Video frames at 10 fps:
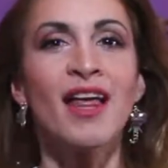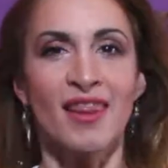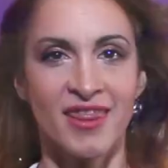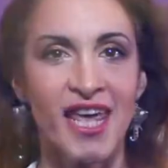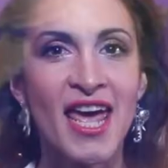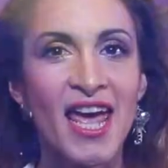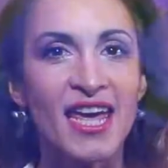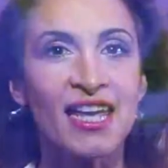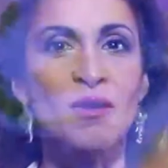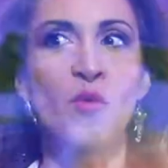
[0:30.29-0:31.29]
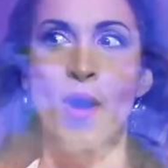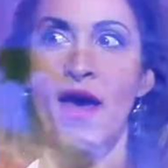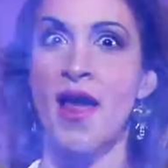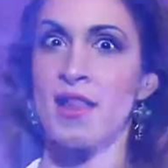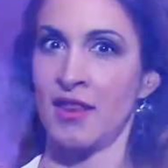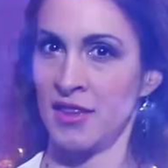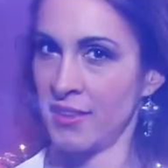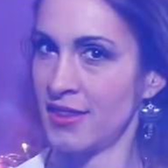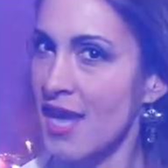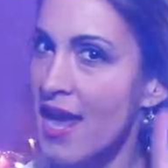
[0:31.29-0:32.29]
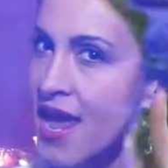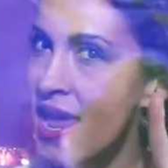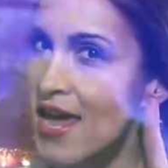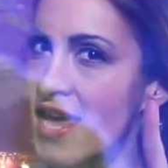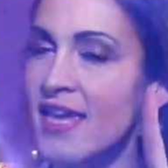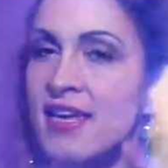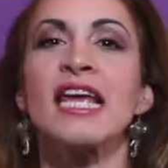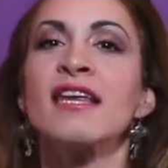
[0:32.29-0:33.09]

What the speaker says: They. Well, they.